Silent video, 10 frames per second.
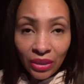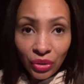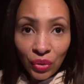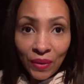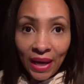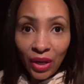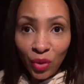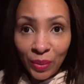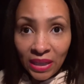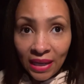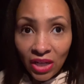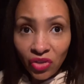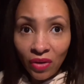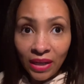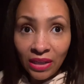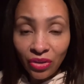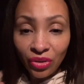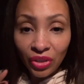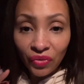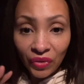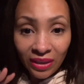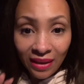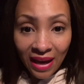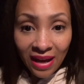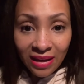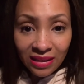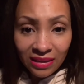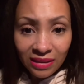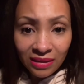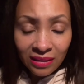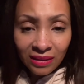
too that or being extra. I need to just relax.